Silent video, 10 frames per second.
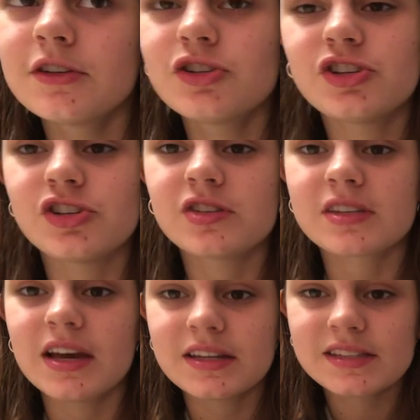She's just
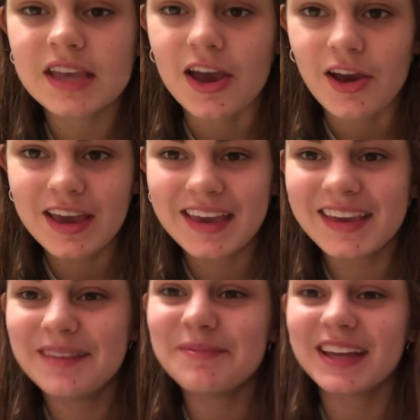kind of
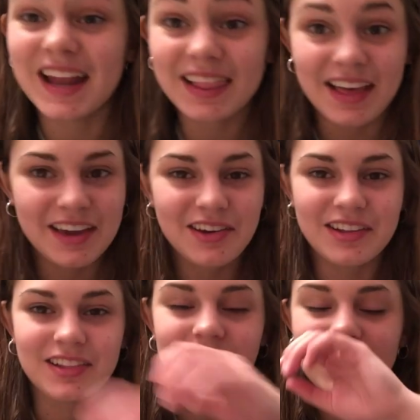scary, but I like her
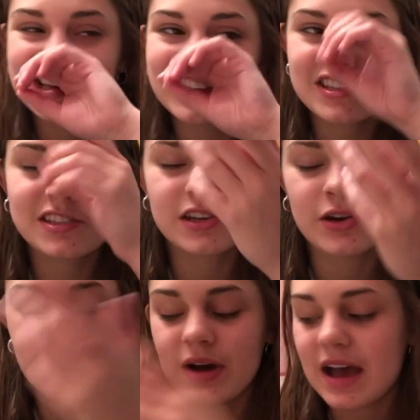a lot.
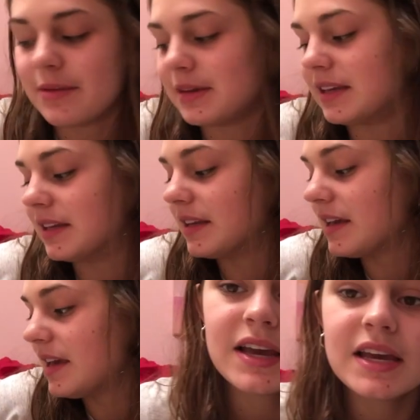So, I mean,
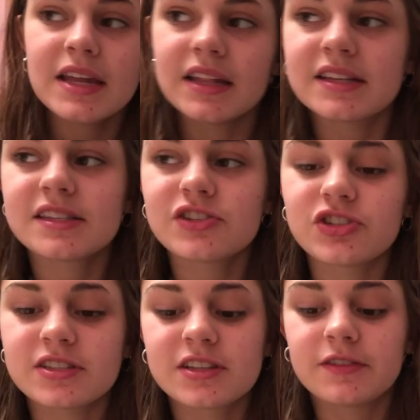that's the
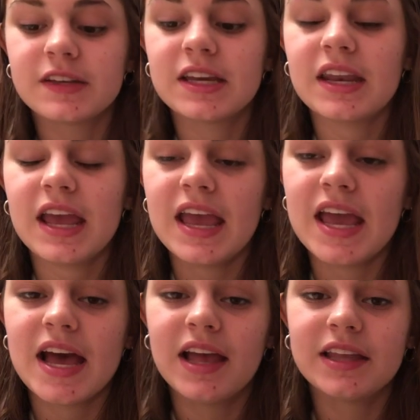gist of it.
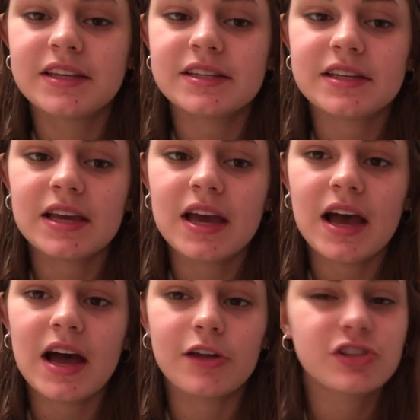And
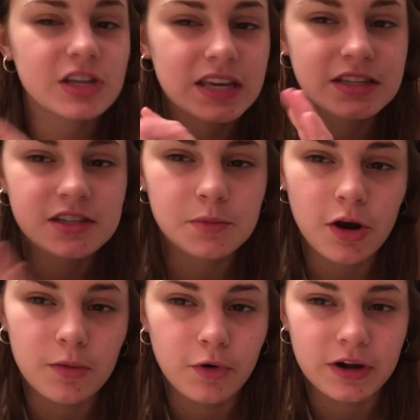I'll check in
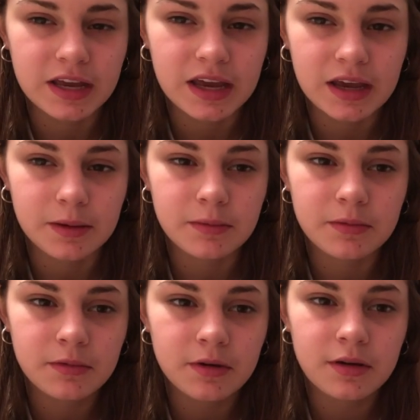tomorrow morning,
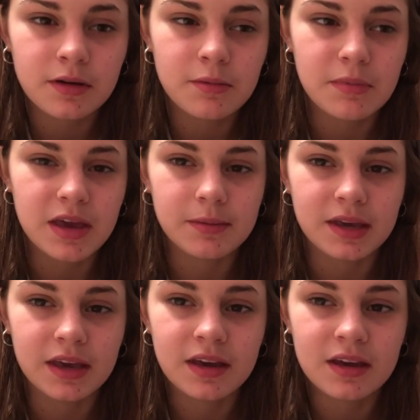
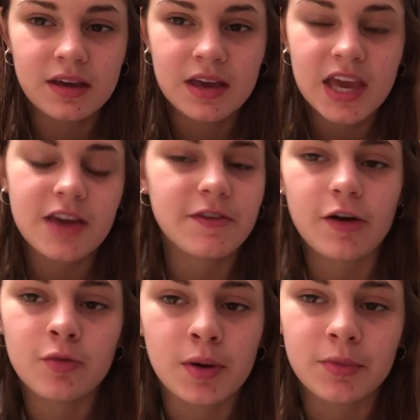maybe, if I
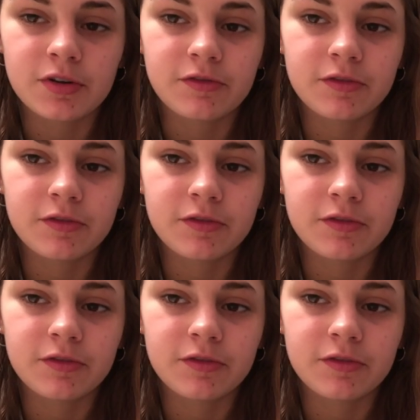remember to